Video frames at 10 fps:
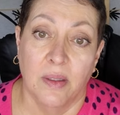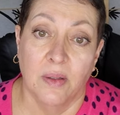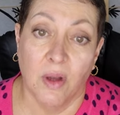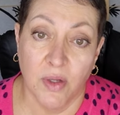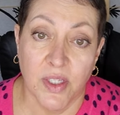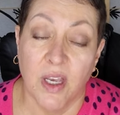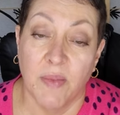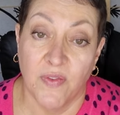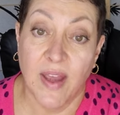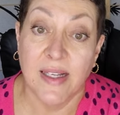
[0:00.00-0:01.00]
long-term
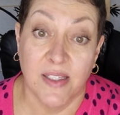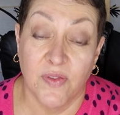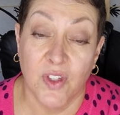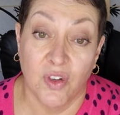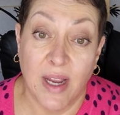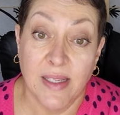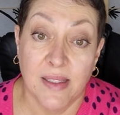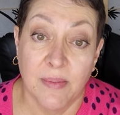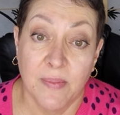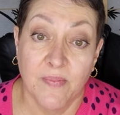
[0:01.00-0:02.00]
effects of
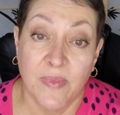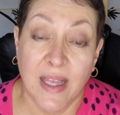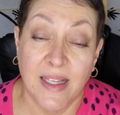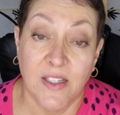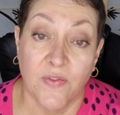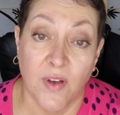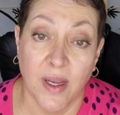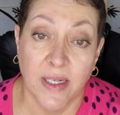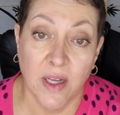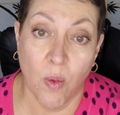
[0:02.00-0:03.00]
stress and to
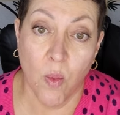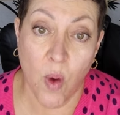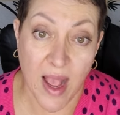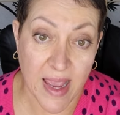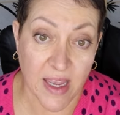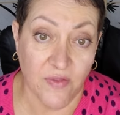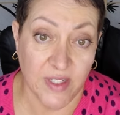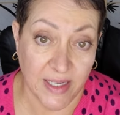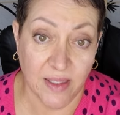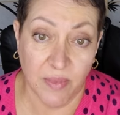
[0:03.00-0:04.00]
find a way of
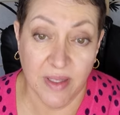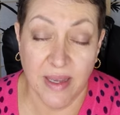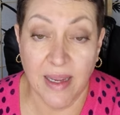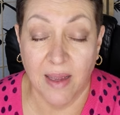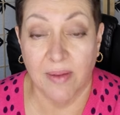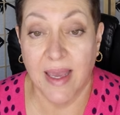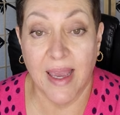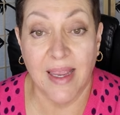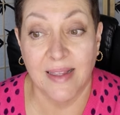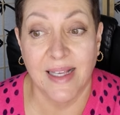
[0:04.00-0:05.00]
dealing with it,
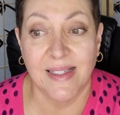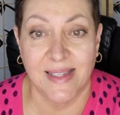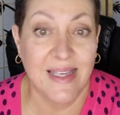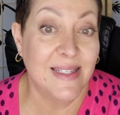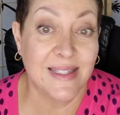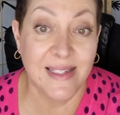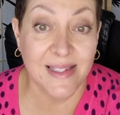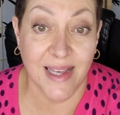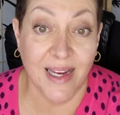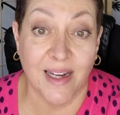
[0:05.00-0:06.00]
okay? And that's easy to
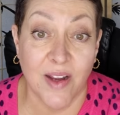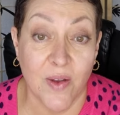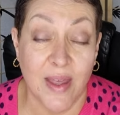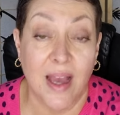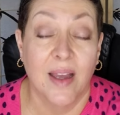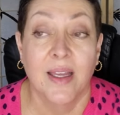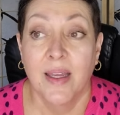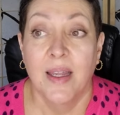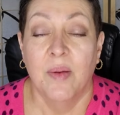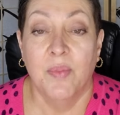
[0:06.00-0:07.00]
say, I know that,
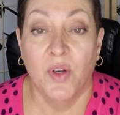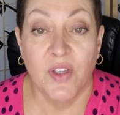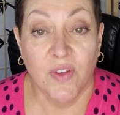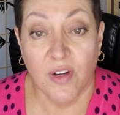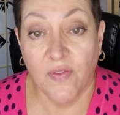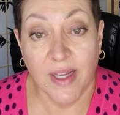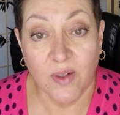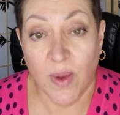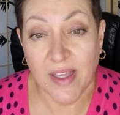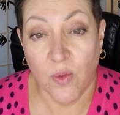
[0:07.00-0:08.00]
but you've got to find
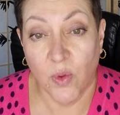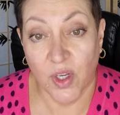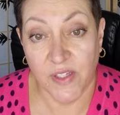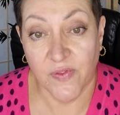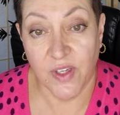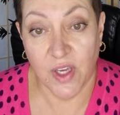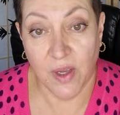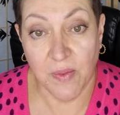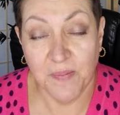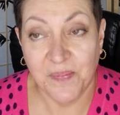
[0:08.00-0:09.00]
a way that works for
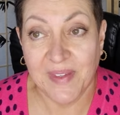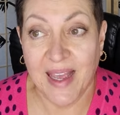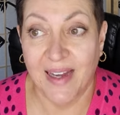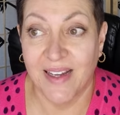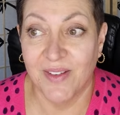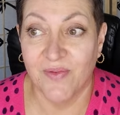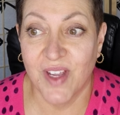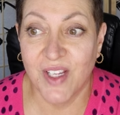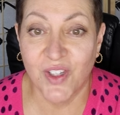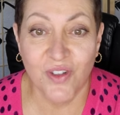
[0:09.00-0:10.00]
you. And it's
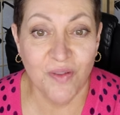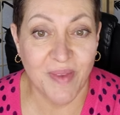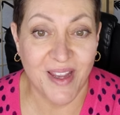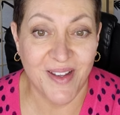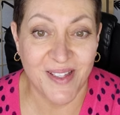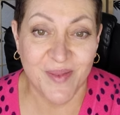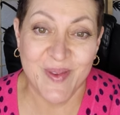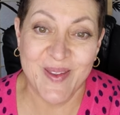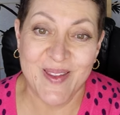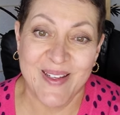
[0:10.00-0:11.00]
really struck me, I heard
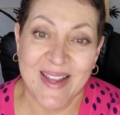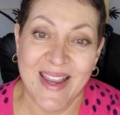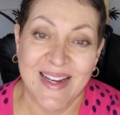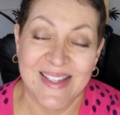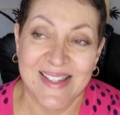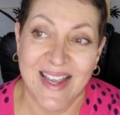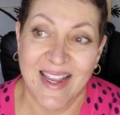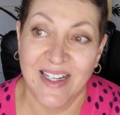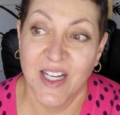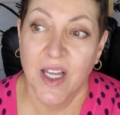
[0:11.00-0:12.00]
something the other day and it
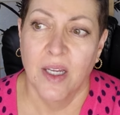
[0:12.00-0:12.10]
said,